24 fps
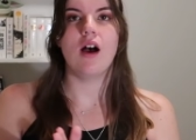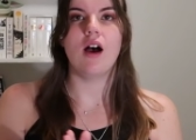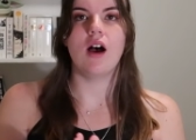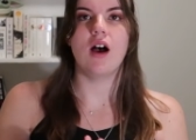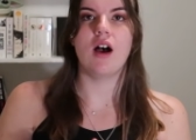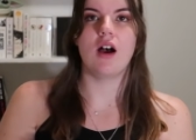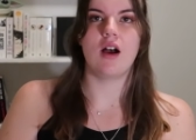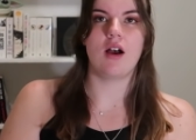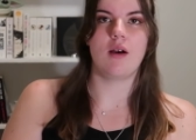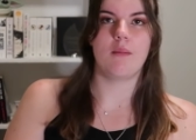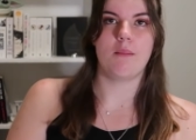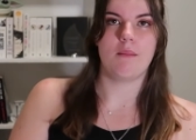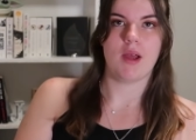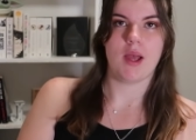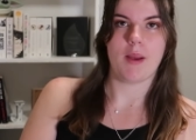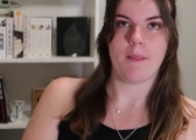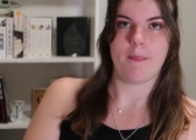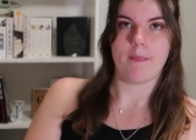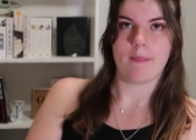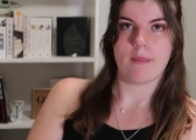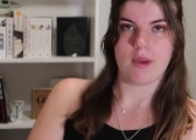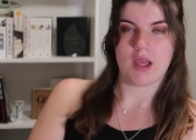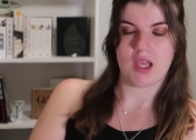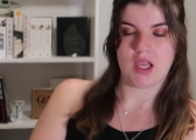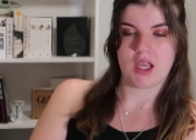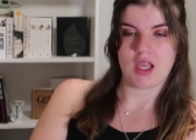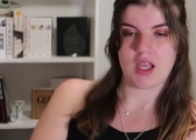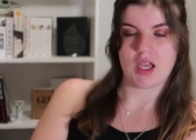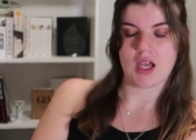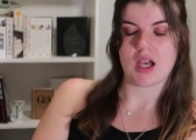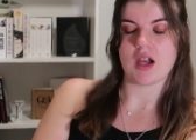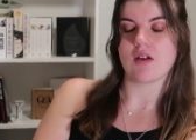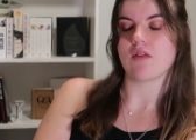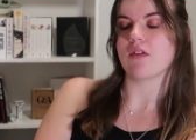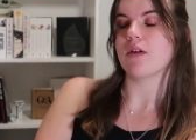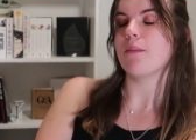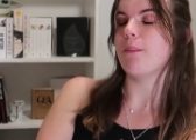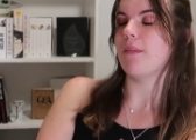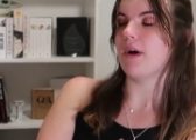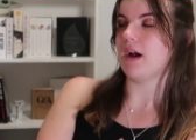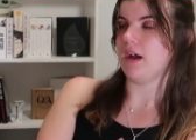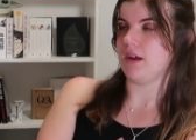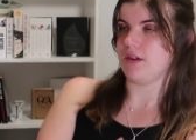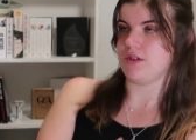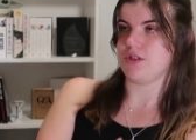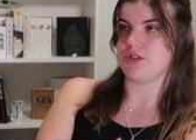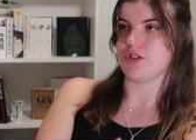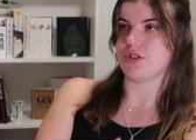Um, may I
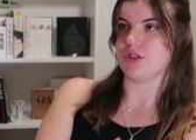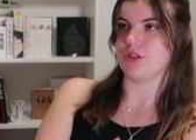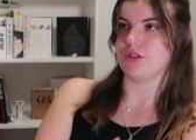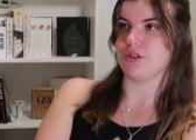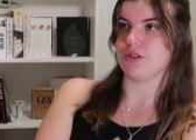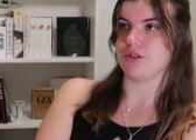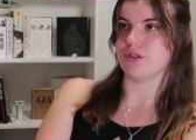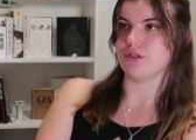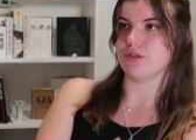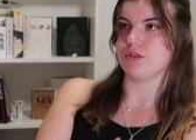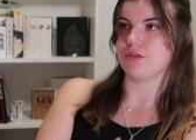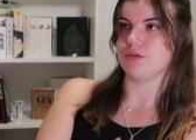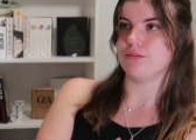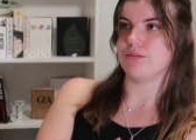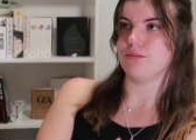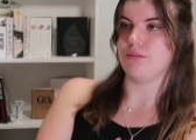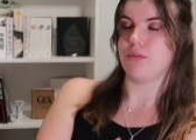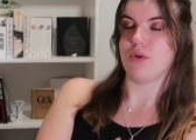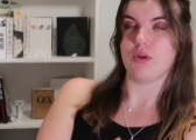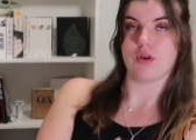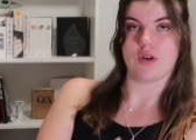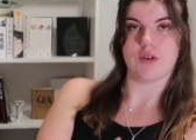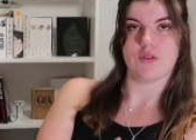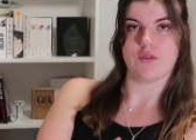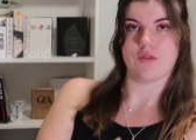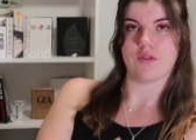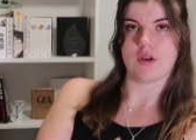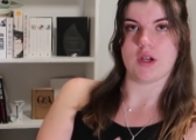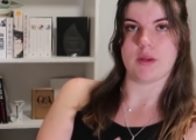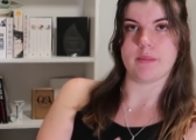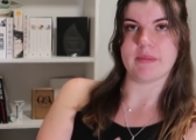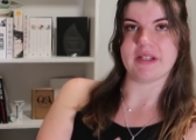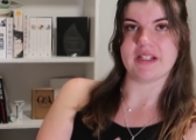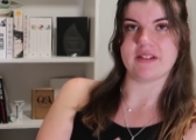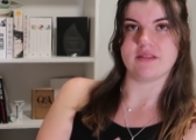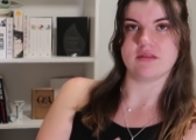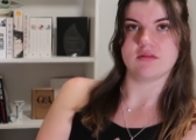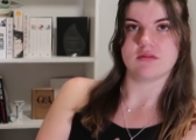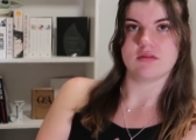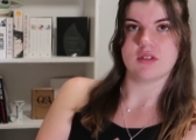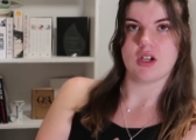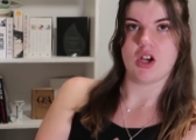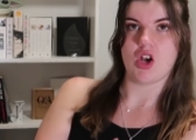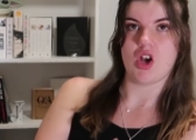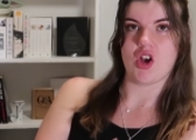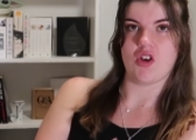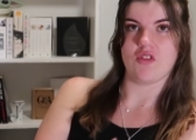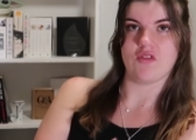remind you, Morgan Freeman,
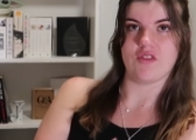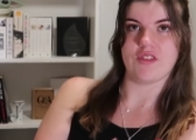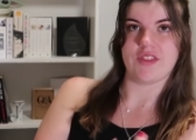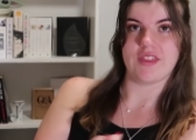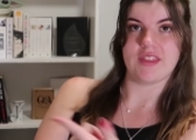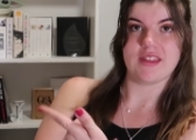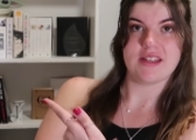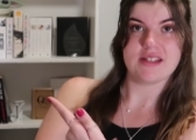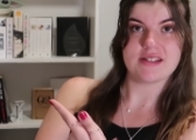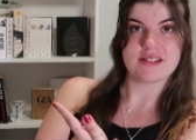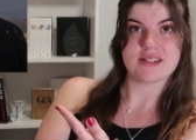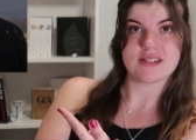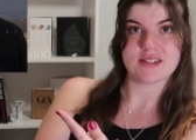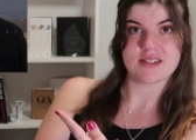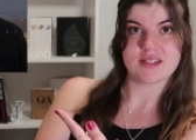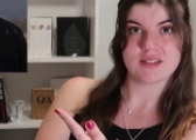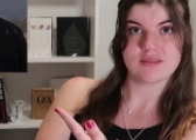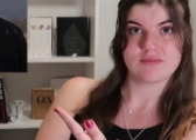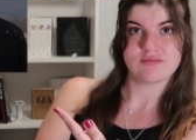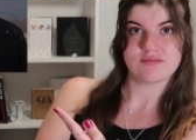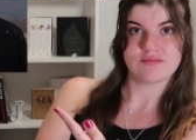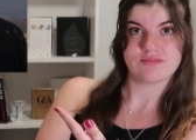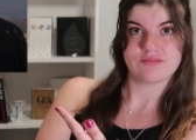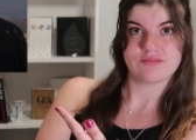of this?